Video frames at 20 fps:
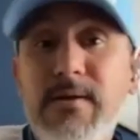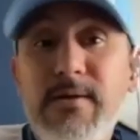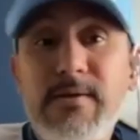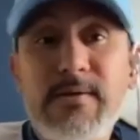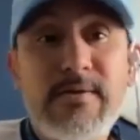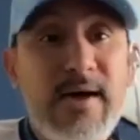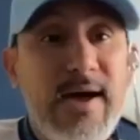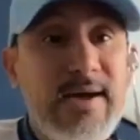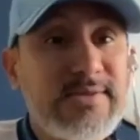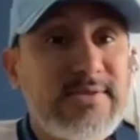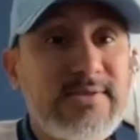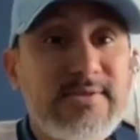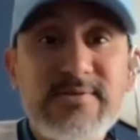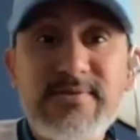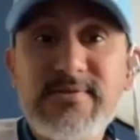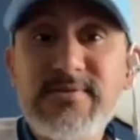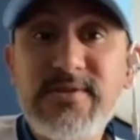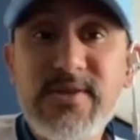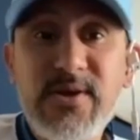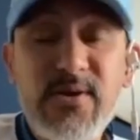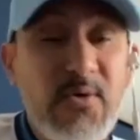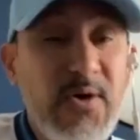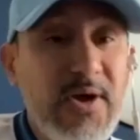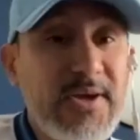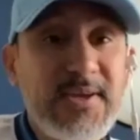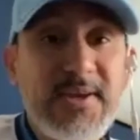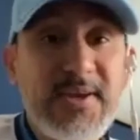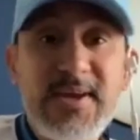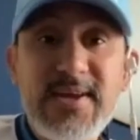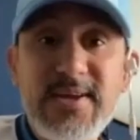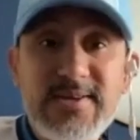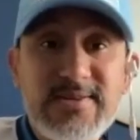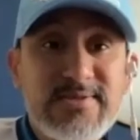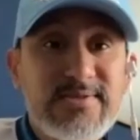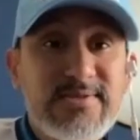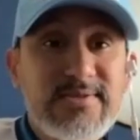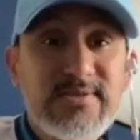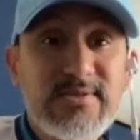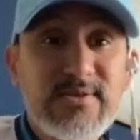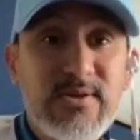That's the way it is.
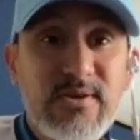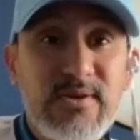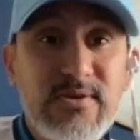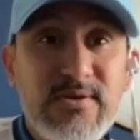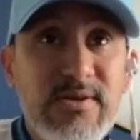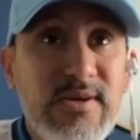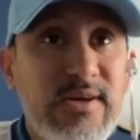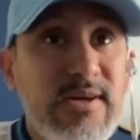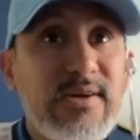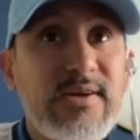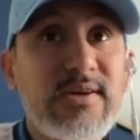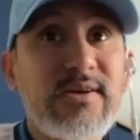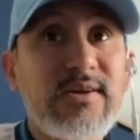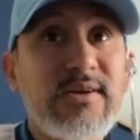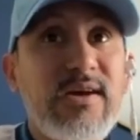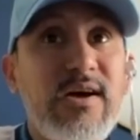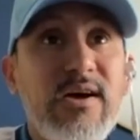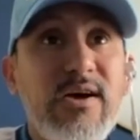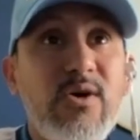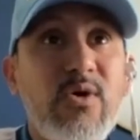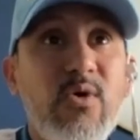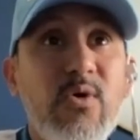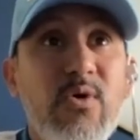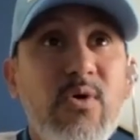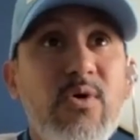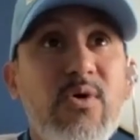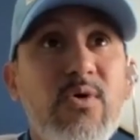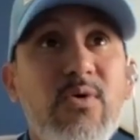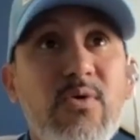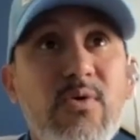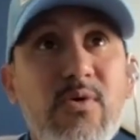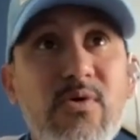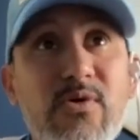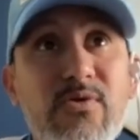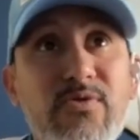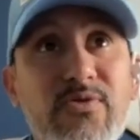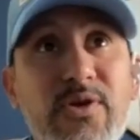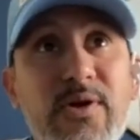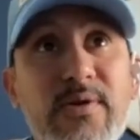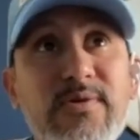And
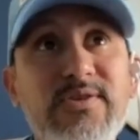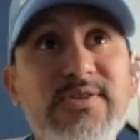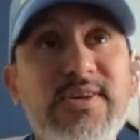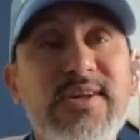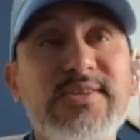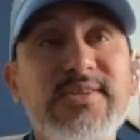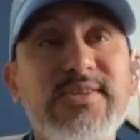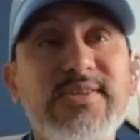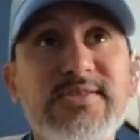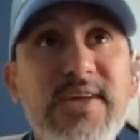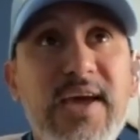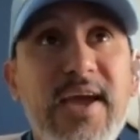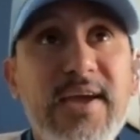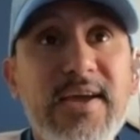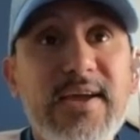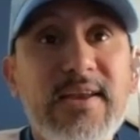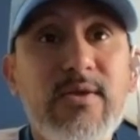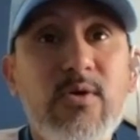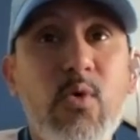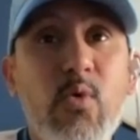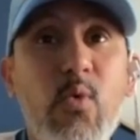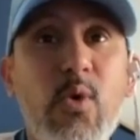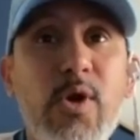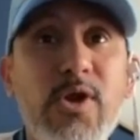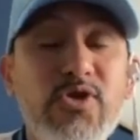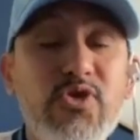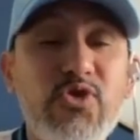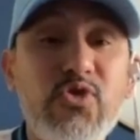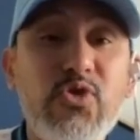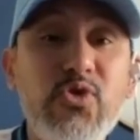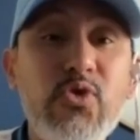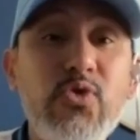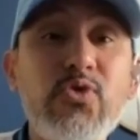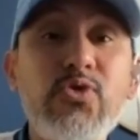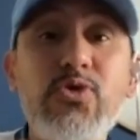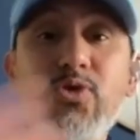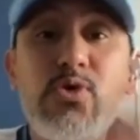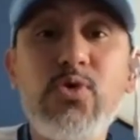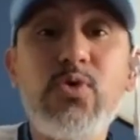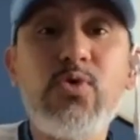there is a saying, when you
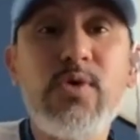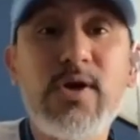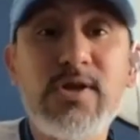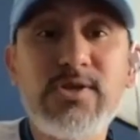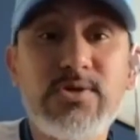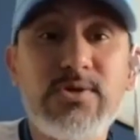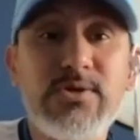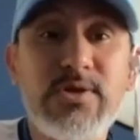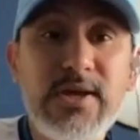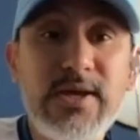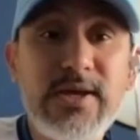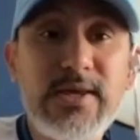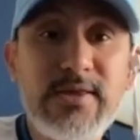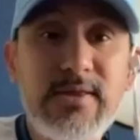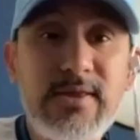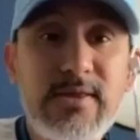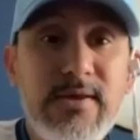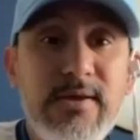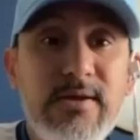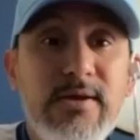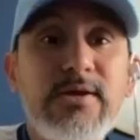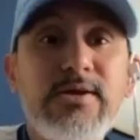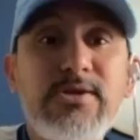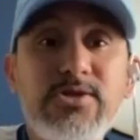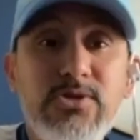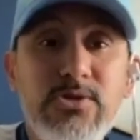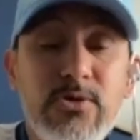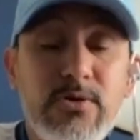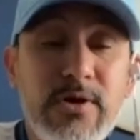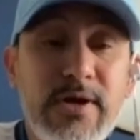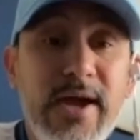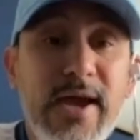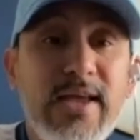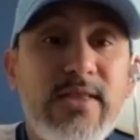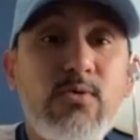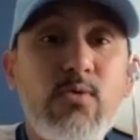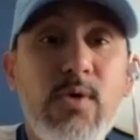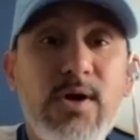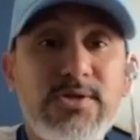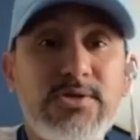do what you did, you
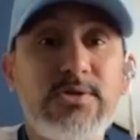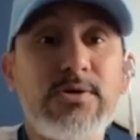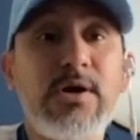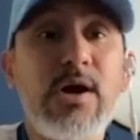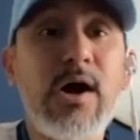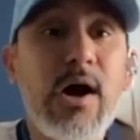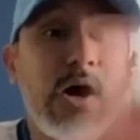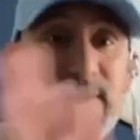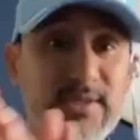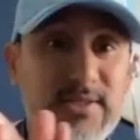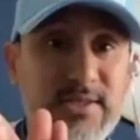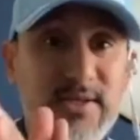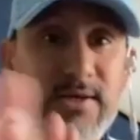get what you got.